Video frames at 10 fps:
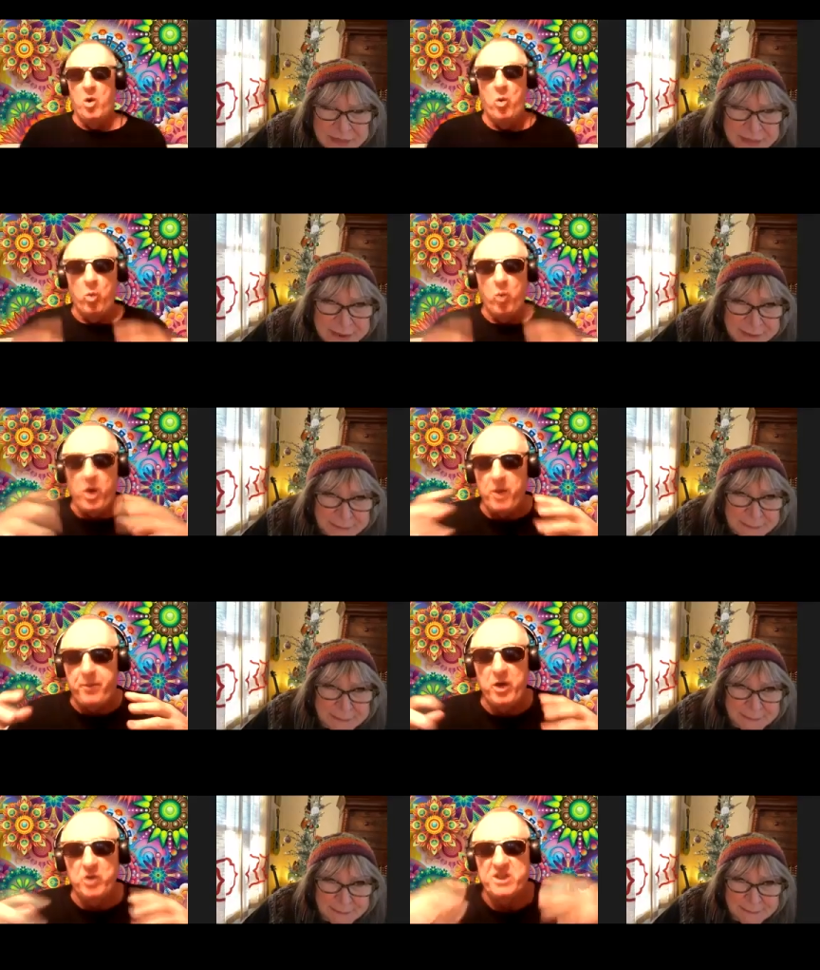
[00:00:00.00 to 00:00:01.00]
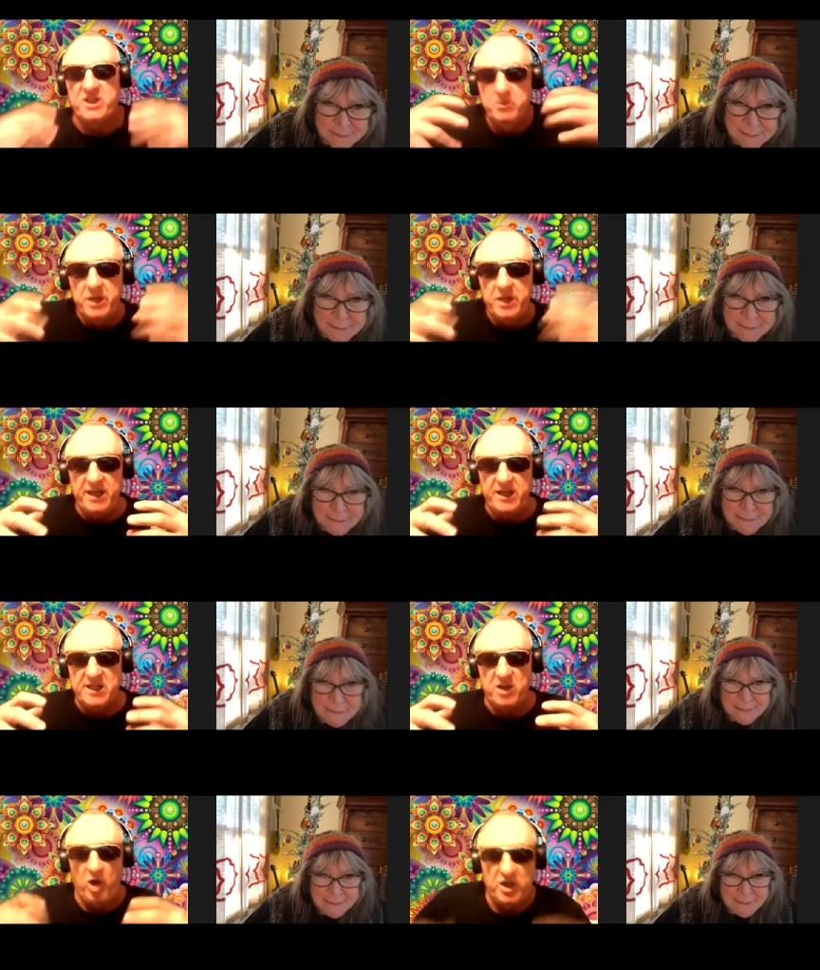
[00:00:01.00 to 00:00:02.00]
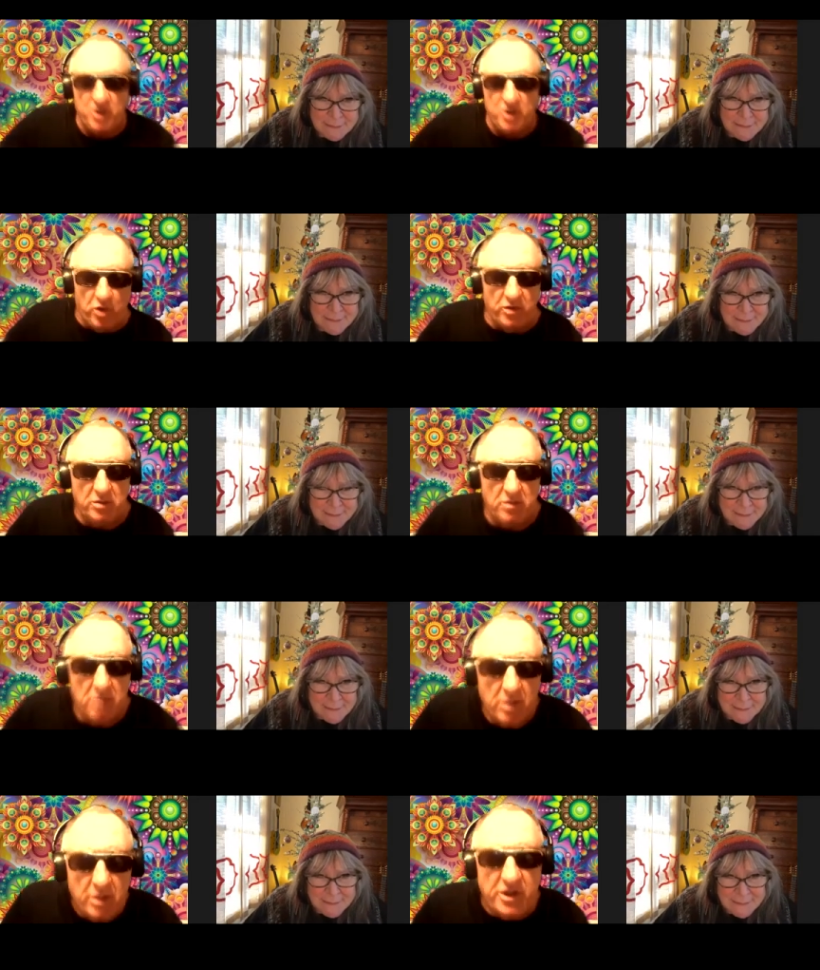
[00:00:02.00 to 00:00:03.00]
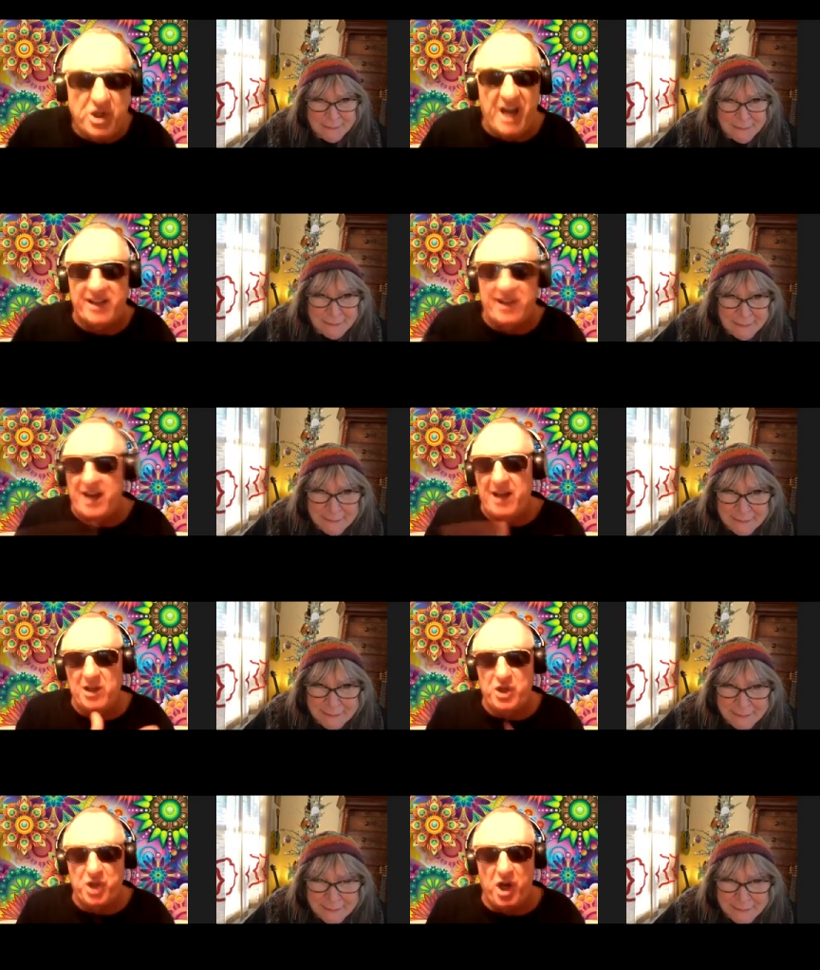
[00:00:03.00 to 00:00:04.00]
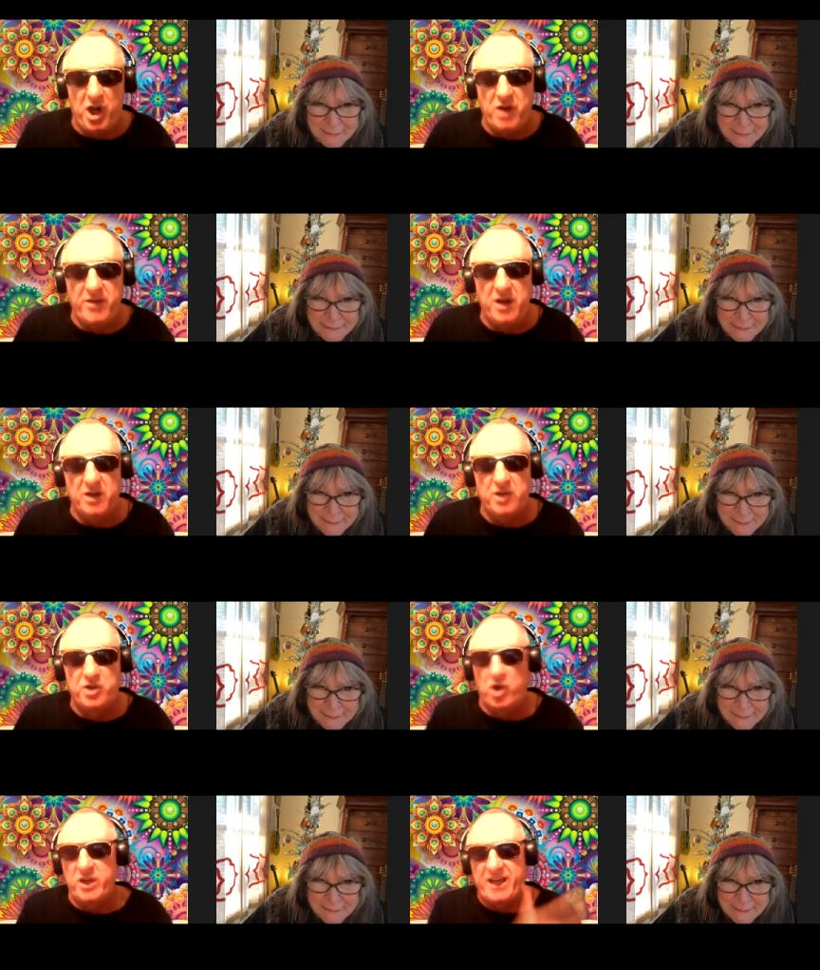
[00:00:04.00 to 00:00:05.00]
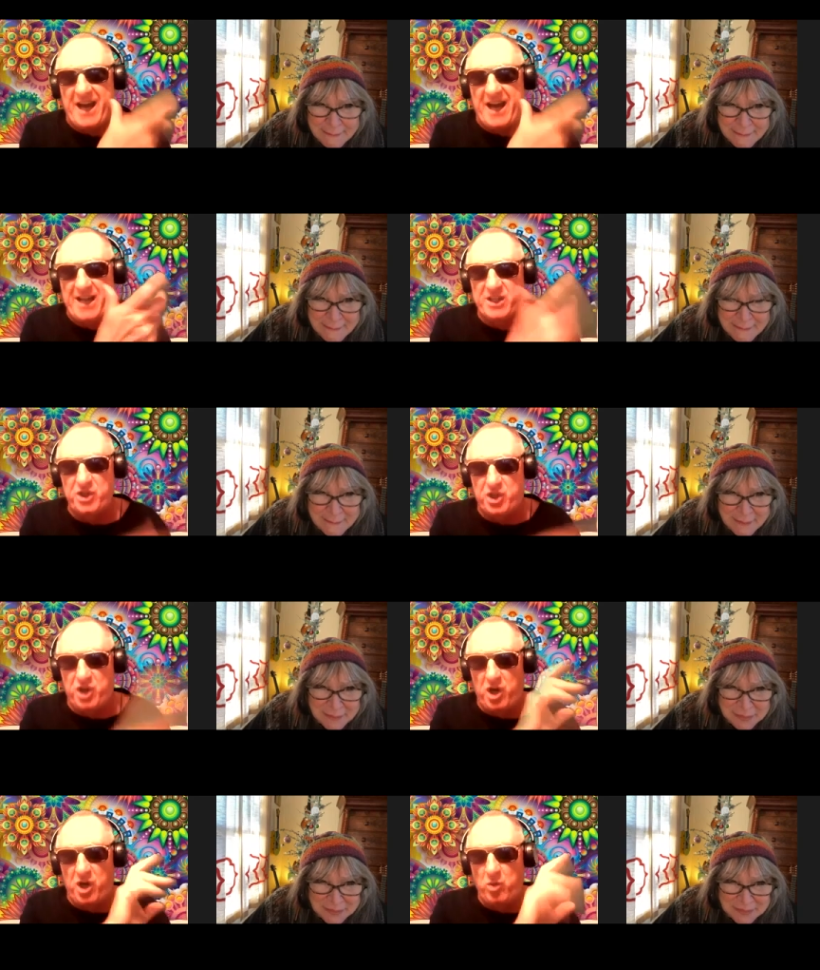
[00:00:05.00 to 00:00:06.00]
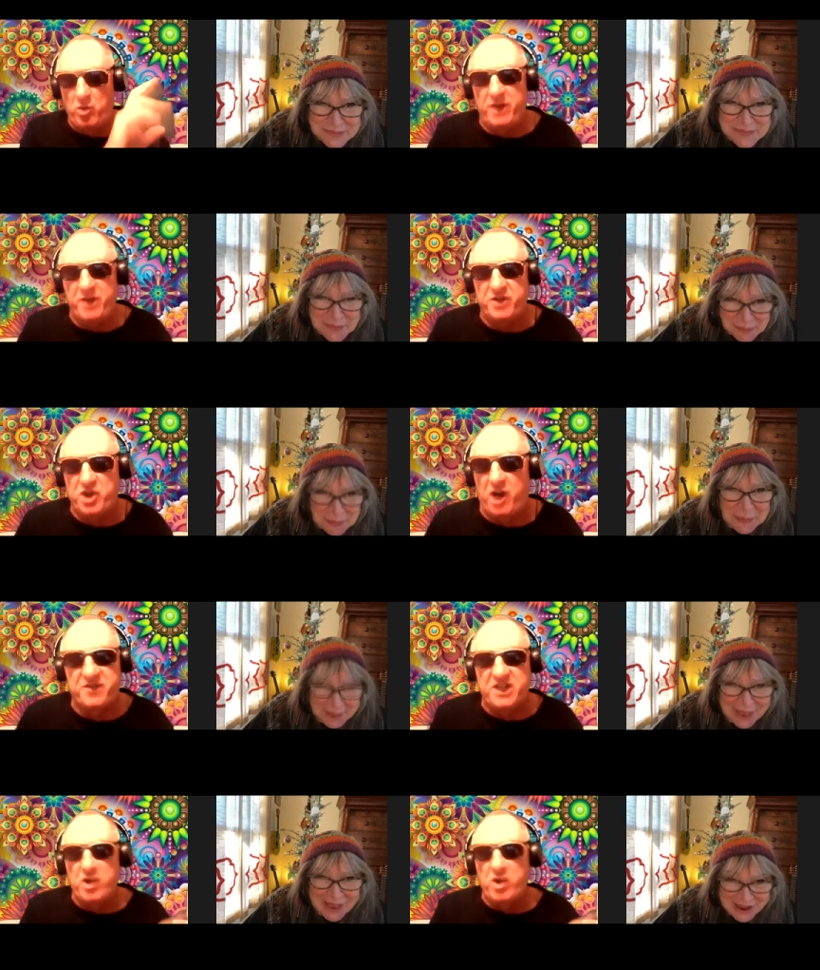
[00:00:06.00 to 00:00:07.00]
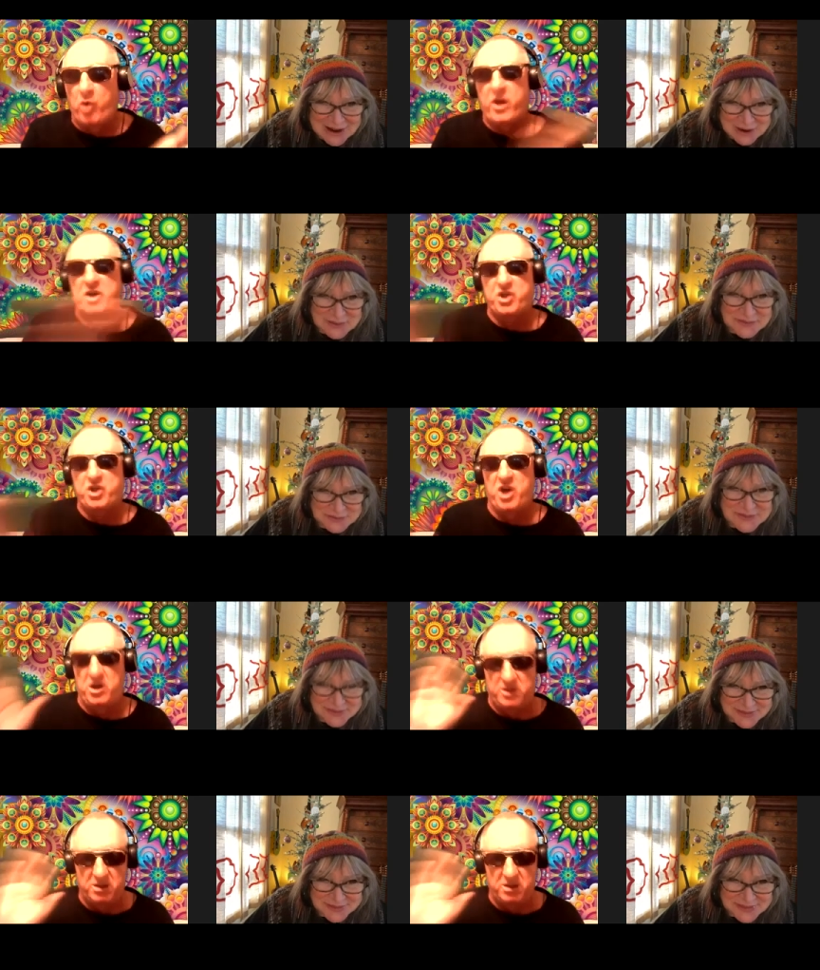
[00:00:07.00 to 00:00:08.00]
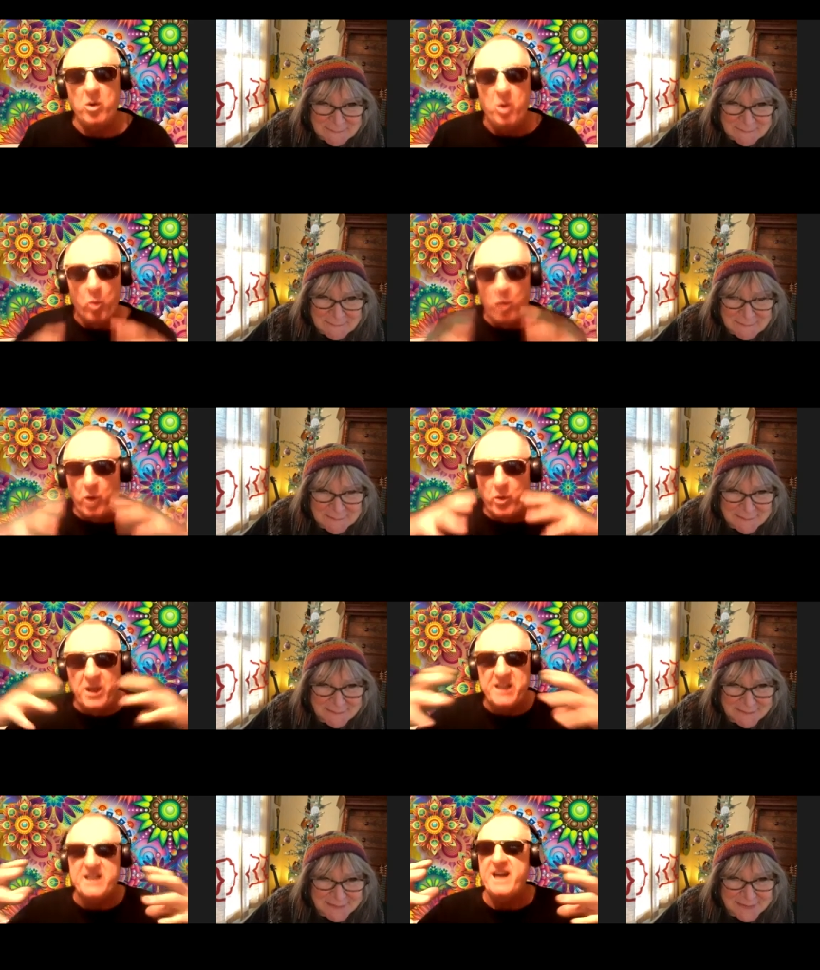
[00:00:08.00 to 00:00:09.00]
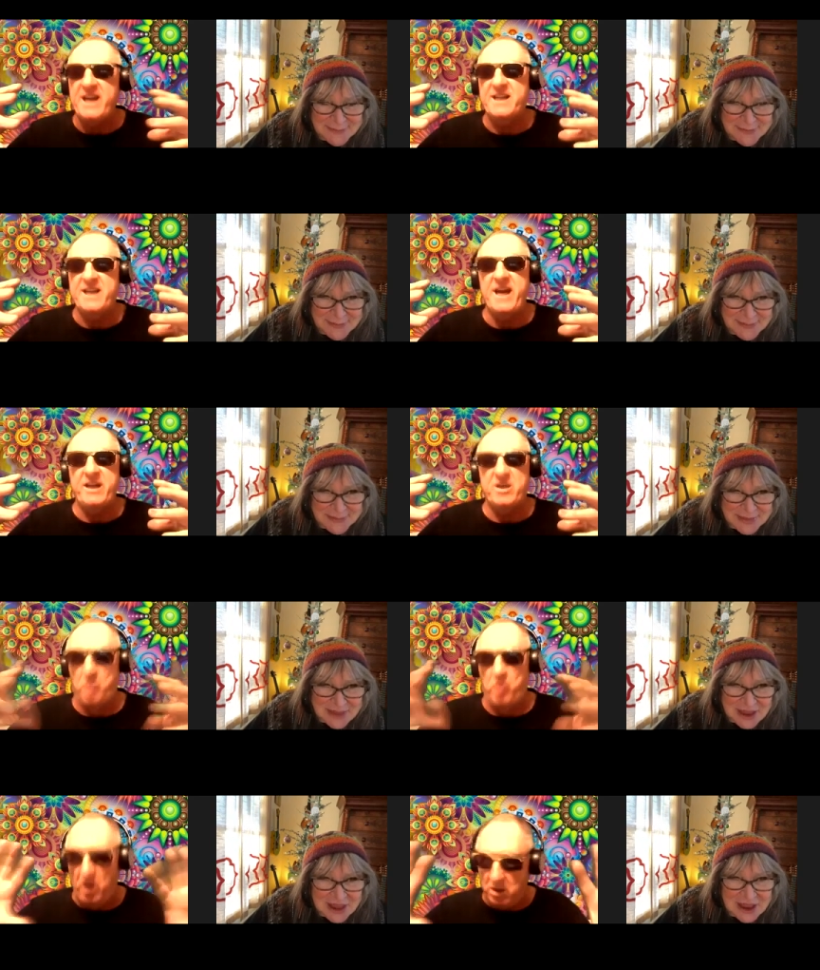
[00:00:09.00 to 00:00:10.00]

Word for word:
Speaker 1: What appeals to me is I saw the Jack Douglas show, the Johnny Carson show, whatever show. I've seen all those shows. What really stands out is, right?